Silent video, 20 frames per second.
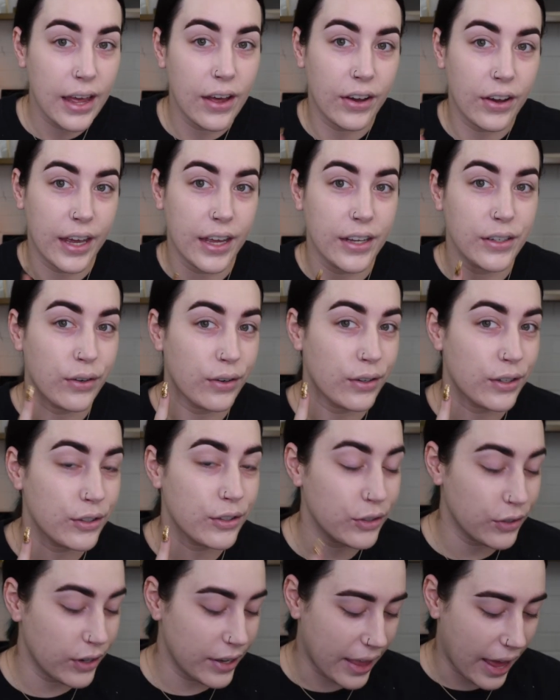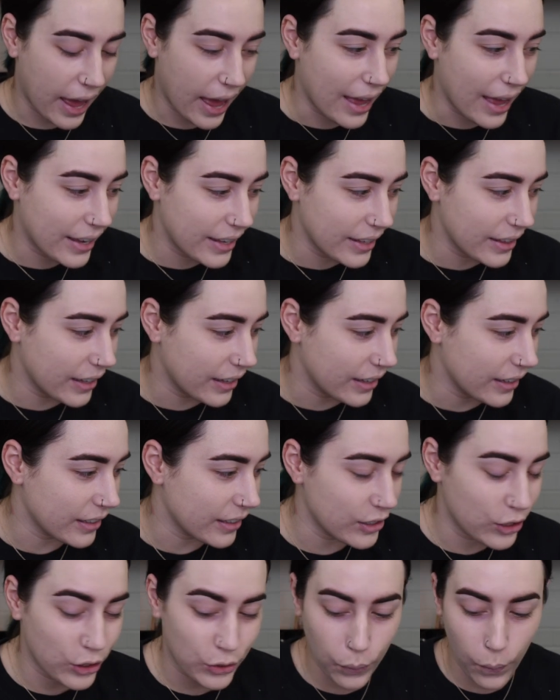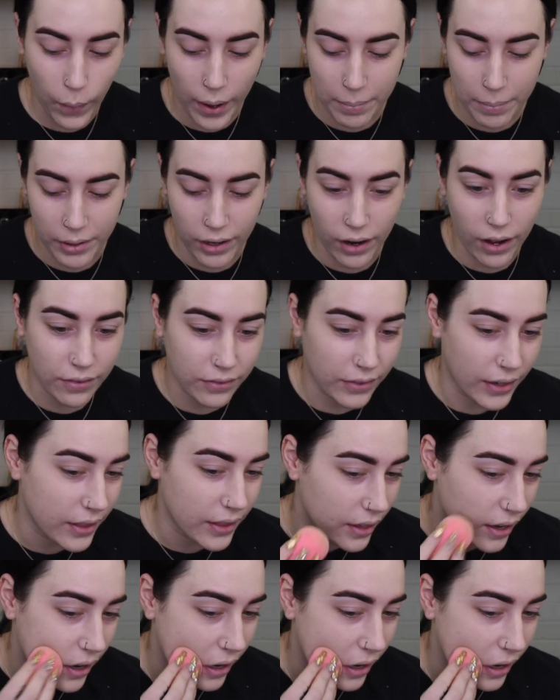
Okay, I don't enjoy that. I could literally just wipe it off right